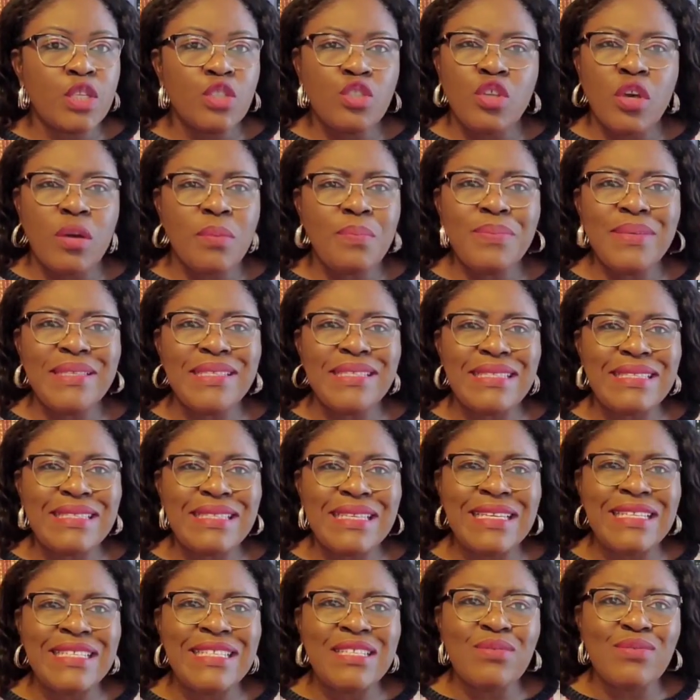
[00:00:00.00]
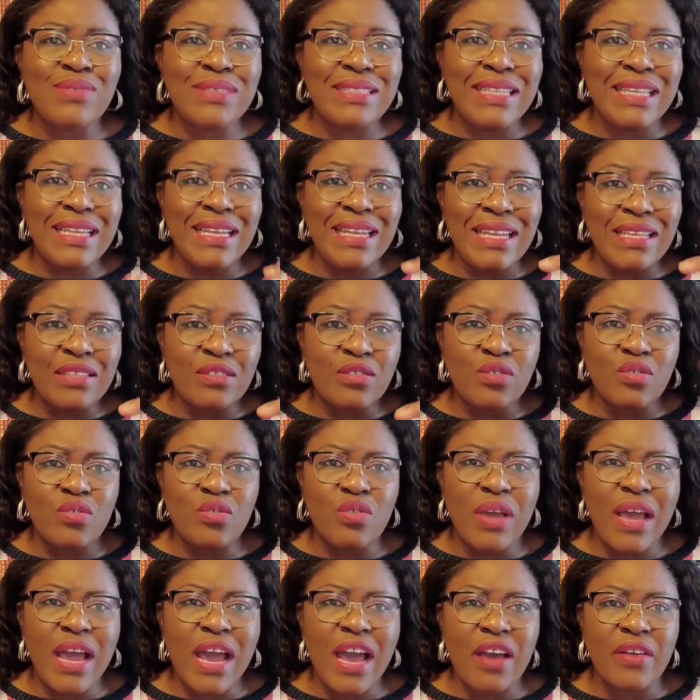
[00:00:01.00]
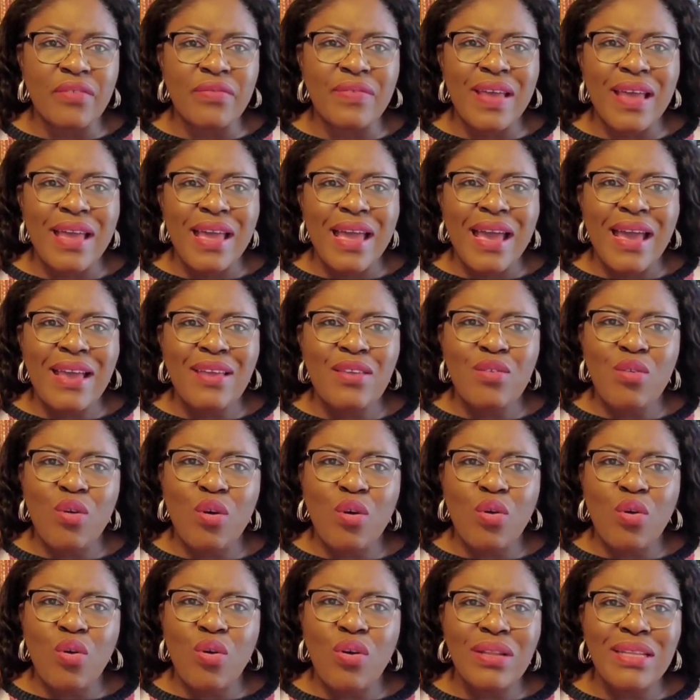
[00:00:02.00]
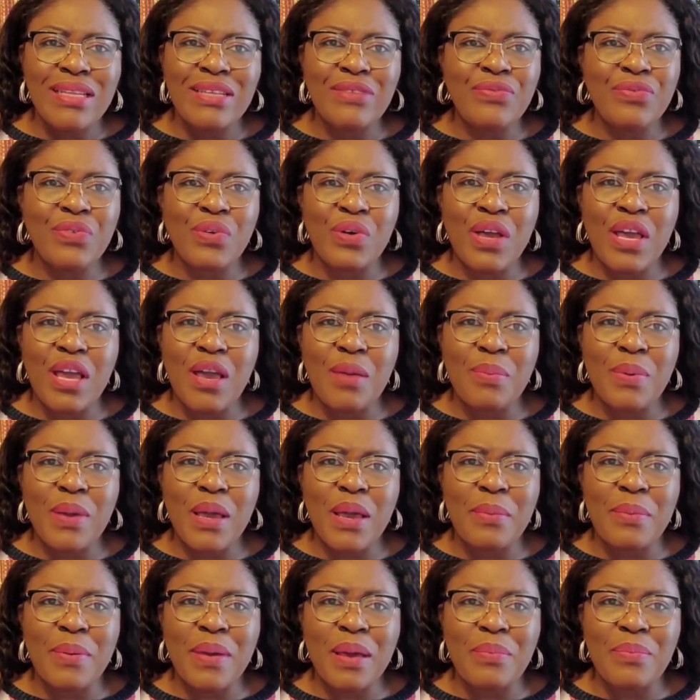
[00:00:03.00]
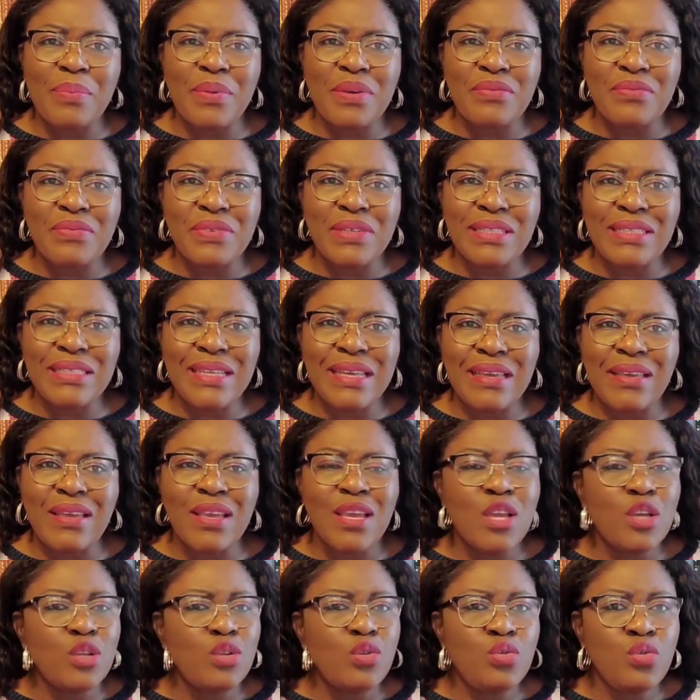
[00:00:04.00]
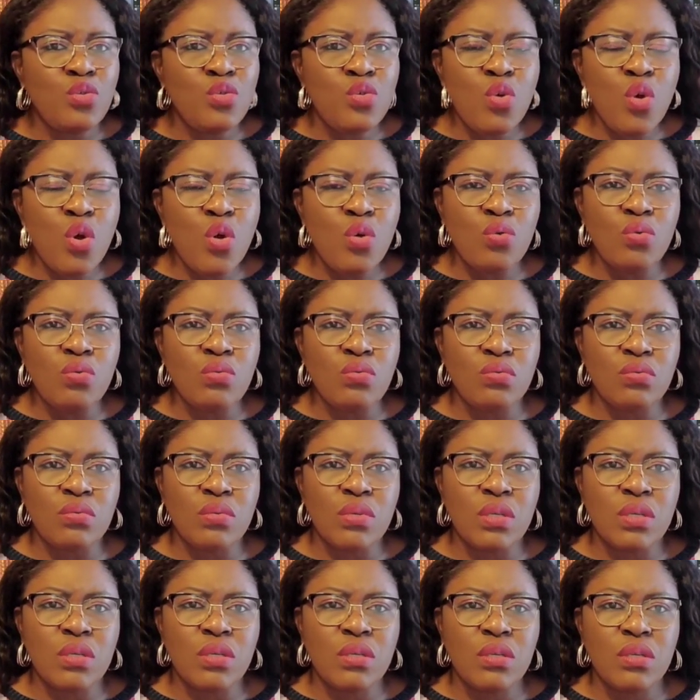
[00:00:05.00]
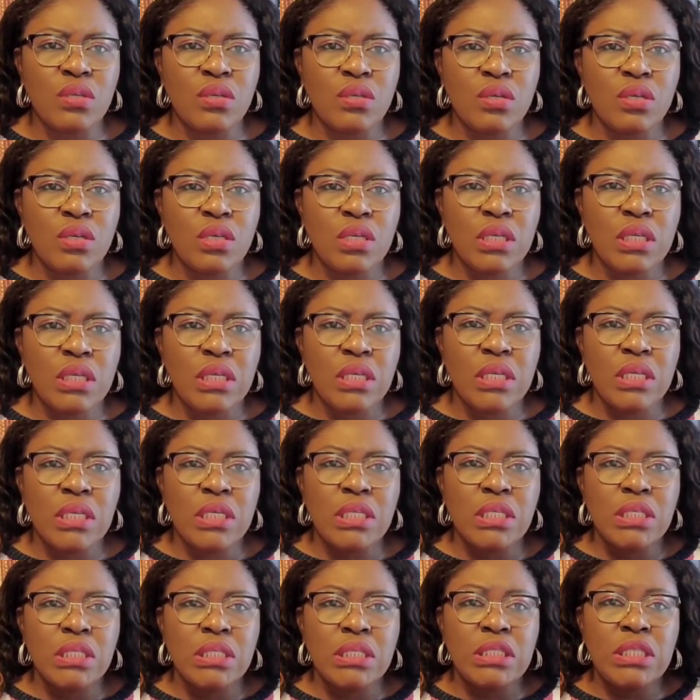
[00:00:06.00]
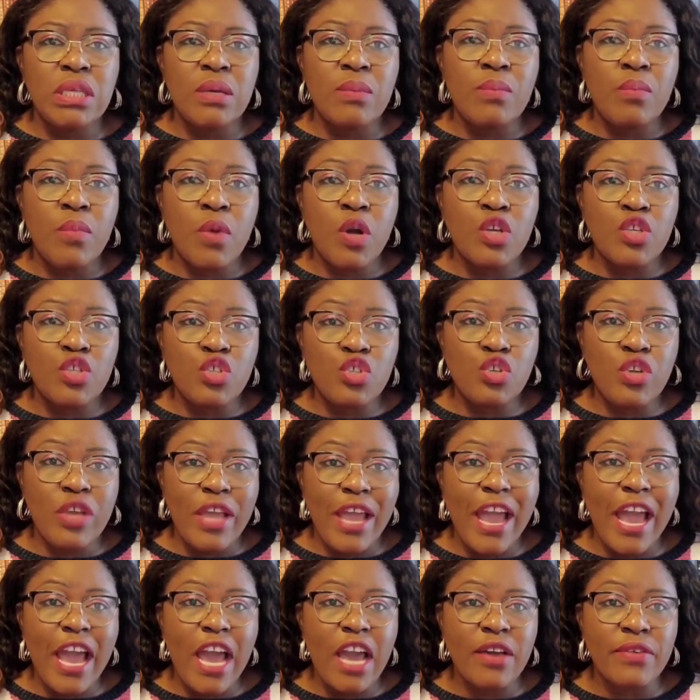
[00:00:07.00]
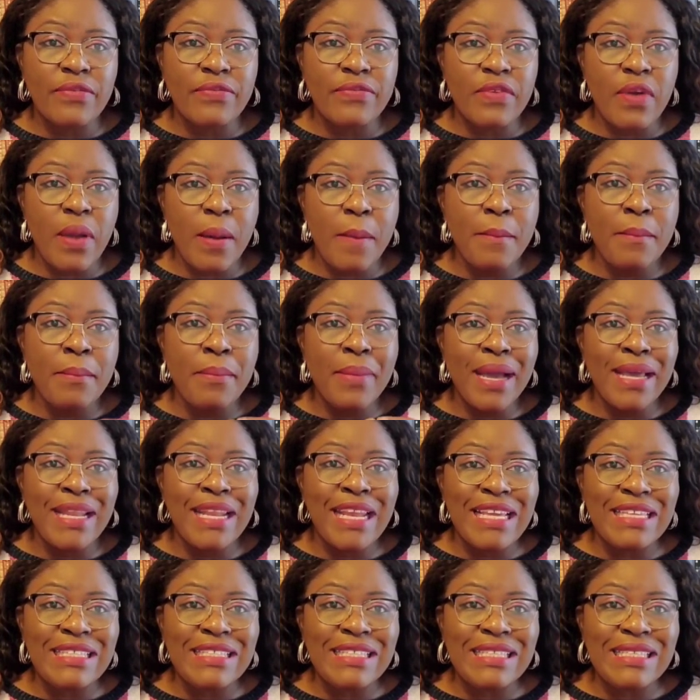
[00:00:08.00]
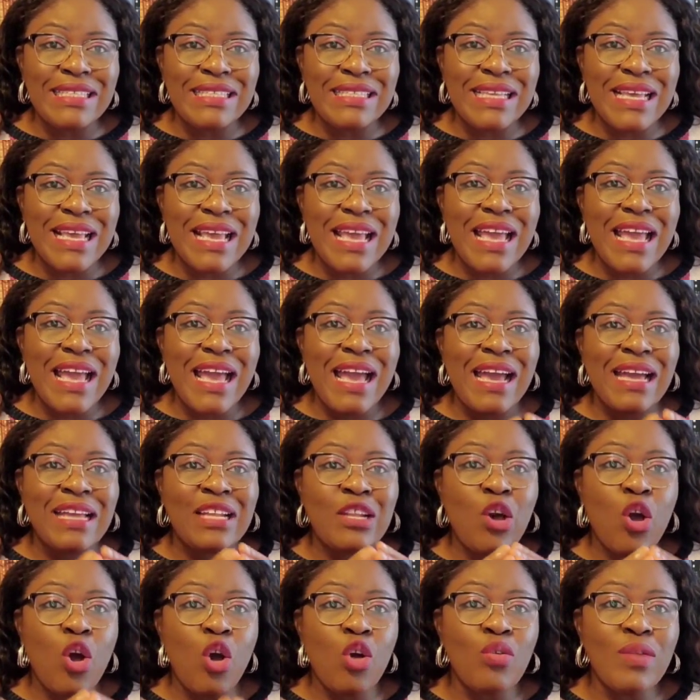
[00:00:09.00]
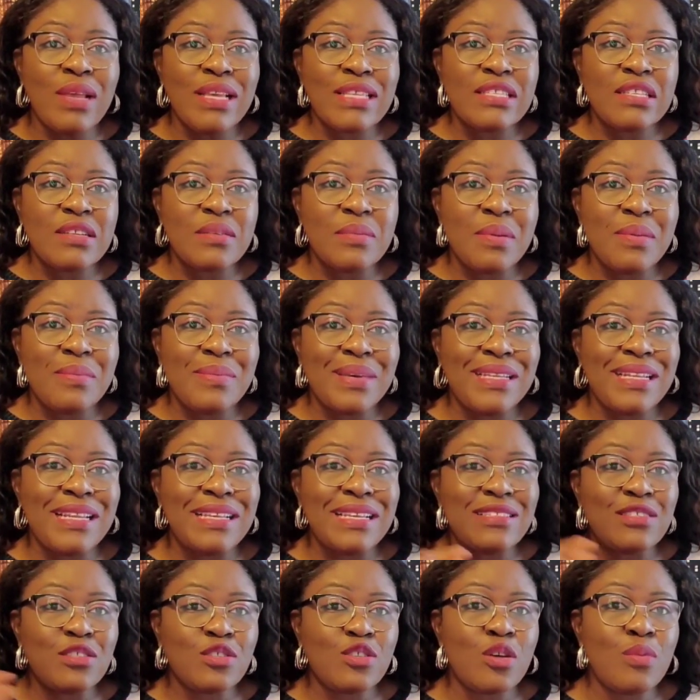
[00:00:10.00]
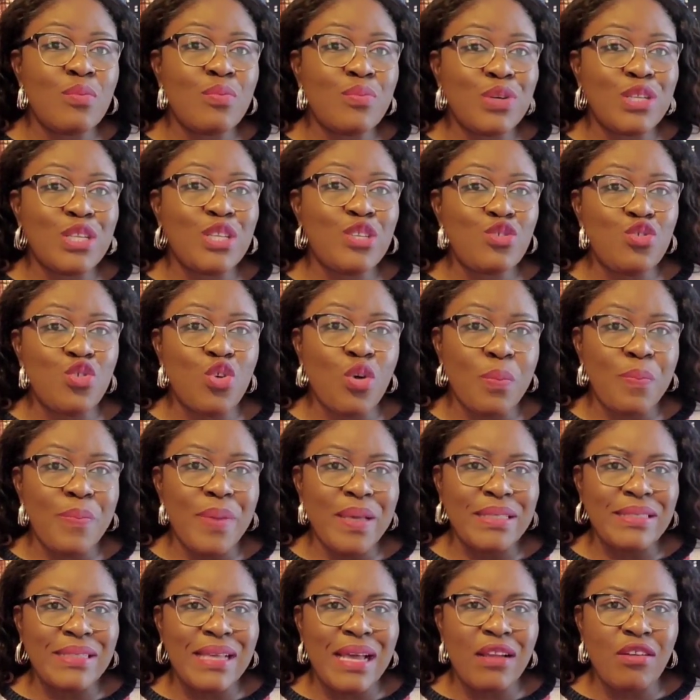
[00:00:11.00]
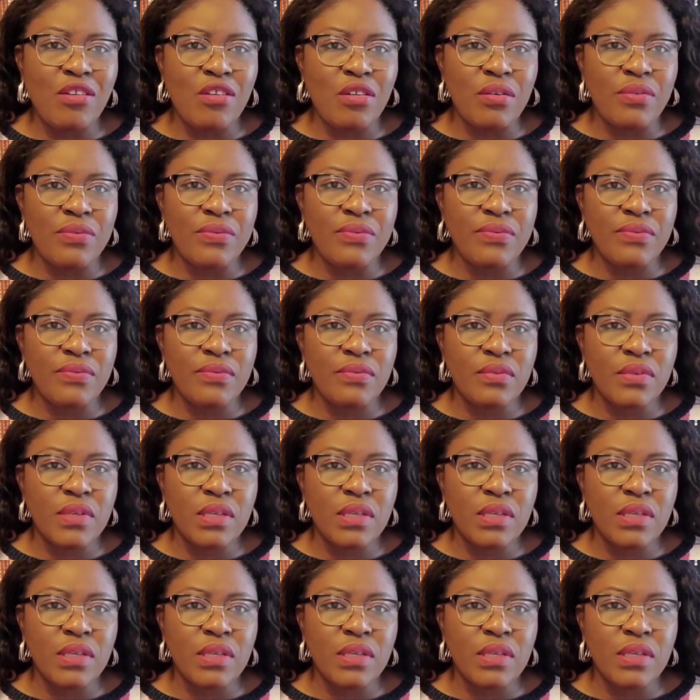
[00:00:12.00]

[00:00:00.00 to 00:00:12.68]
Don't be stingy with the little you have and you're calling for help every day. No. The much you have, manage it, and always remember there's somebody you're better off.